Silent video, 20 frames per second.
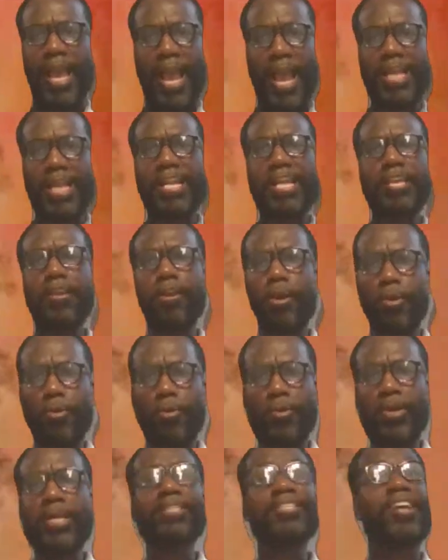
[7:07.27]
and then your
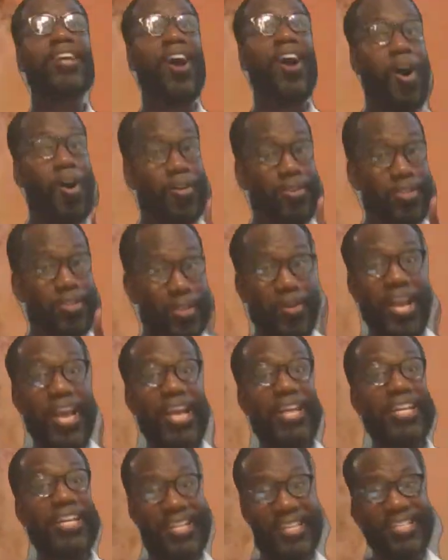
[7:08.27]
quiz also
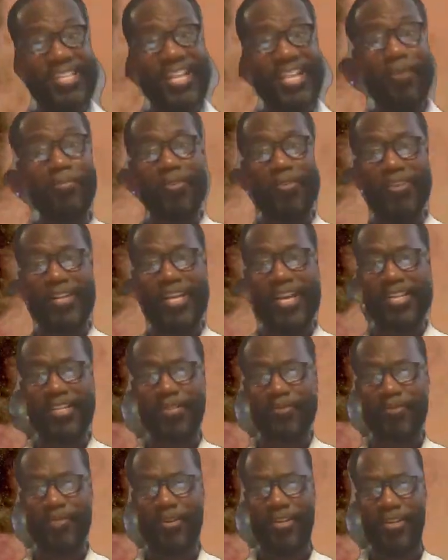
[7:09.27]
had an example on that
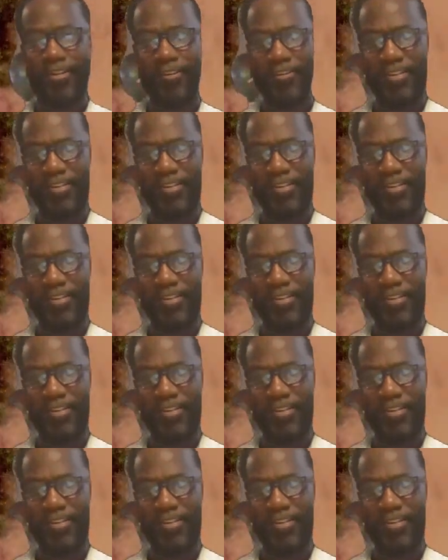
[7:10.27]
as well.